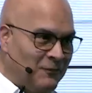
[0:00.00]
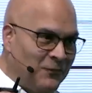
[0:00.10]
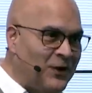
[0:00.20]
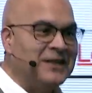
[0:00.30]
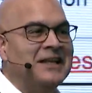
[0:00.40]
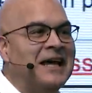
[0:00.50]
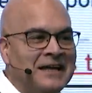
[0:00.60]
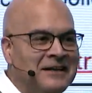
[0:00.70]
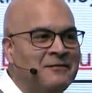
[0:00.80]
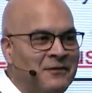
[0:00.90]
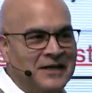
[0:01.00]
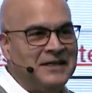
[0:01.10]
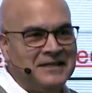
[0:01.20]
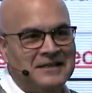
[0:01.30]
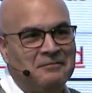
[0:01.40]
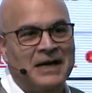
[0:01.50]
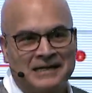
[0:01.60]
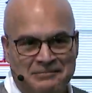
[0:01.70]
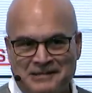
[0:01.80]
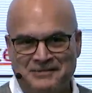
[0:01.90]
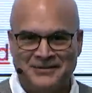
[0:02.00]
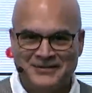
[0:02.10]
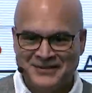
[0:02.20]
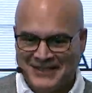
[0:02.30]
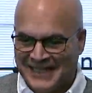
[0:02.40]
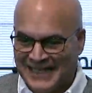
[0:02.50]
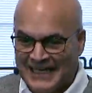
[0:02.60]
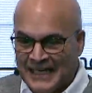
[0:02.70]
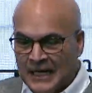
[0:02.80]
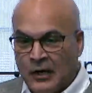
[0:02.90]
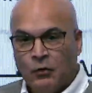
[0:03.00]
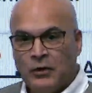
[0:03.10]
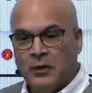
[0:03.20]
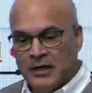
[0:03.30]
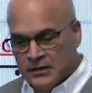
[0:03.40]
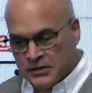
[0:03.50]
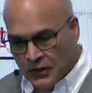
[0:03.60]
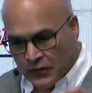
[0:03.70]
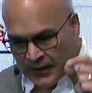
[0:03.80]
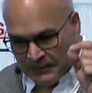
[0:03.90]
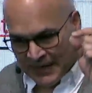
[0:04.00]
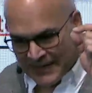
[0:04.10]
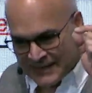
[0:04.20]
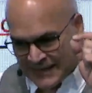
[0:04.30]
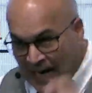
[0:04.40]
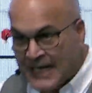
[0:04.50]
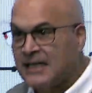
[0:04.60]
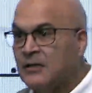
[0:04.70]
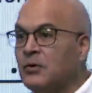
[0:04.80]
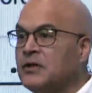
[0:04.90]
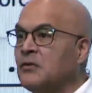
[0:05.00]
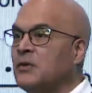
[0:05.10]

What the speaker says: front line of fighting the bad people, okay? We want to show them exactly what